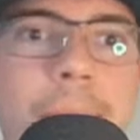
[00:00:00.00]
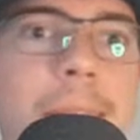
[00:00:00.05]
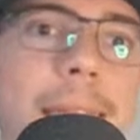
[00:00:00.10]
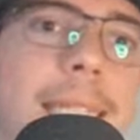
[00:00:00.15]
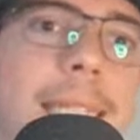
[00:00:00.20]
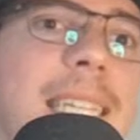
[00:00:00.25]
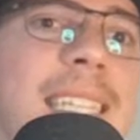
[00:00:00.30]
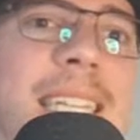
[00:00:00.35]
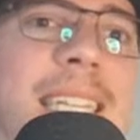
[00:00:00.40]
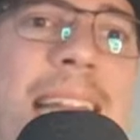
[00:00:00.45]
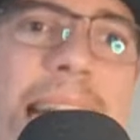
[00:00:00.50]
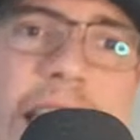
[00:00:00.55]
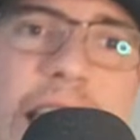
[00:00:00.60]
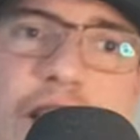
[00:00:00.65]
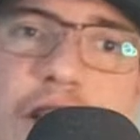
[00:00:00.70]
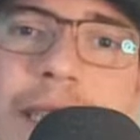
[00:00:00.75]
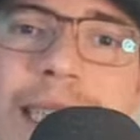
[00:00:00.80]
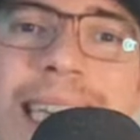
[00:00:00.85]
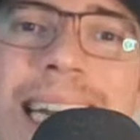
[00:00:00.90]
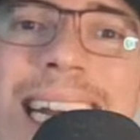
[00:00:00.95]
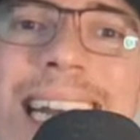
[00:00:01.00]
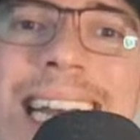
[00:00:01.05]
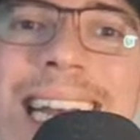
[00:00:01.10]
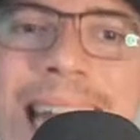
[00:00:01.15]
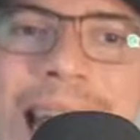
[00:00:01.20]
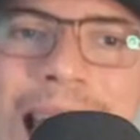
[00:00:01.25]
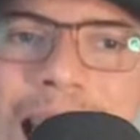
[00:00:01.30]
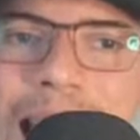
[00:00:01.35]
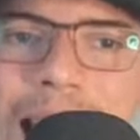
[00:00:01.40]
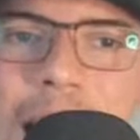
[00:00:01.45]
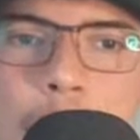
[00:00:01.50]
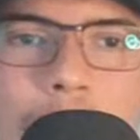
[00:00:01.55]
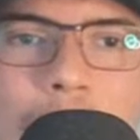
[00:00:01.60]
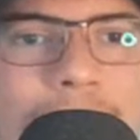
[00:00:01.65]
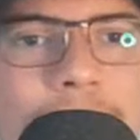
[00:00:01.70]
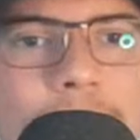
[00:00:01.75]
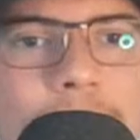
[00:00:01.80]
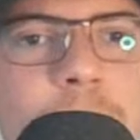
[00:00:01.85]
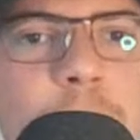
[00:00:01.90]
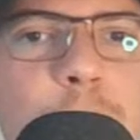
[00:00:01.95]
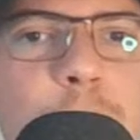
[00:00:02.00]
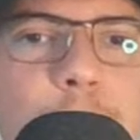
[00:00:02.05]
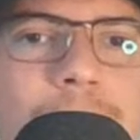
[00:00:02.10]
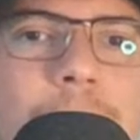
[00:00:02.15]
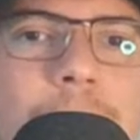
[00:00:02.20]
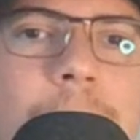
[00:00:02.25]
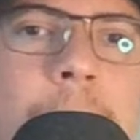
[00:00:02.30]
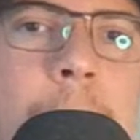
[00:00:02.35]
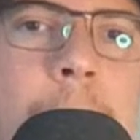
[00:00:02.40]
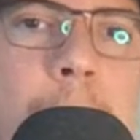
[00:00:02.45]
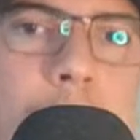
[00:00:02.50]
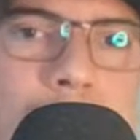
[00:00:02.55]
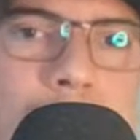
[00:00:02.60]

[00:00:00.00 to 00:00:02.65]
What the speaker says: But this is an interesting name at the very